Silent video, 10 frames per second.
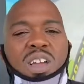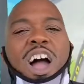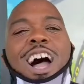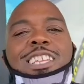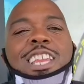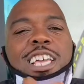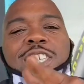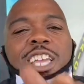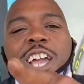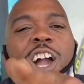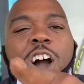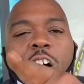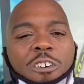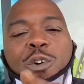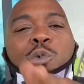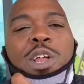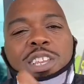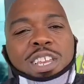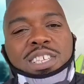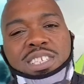And that's where you go, to
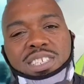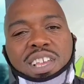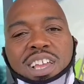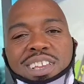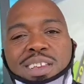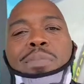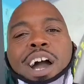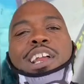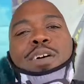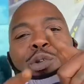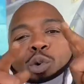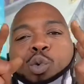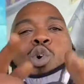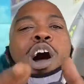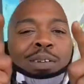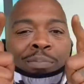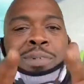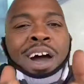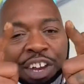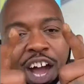witness the battle of the one
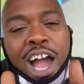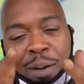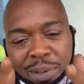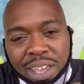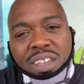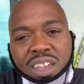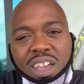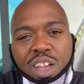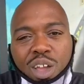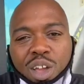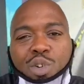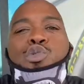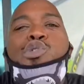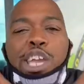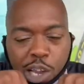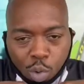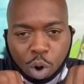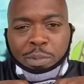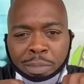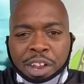man army. Real
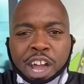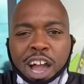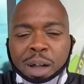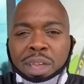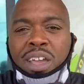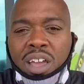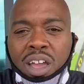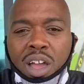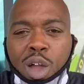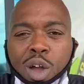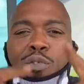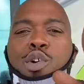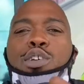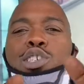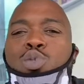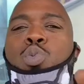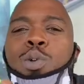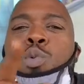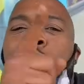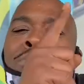one man army versus
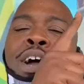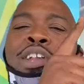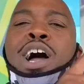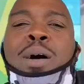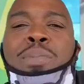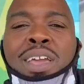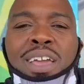one man army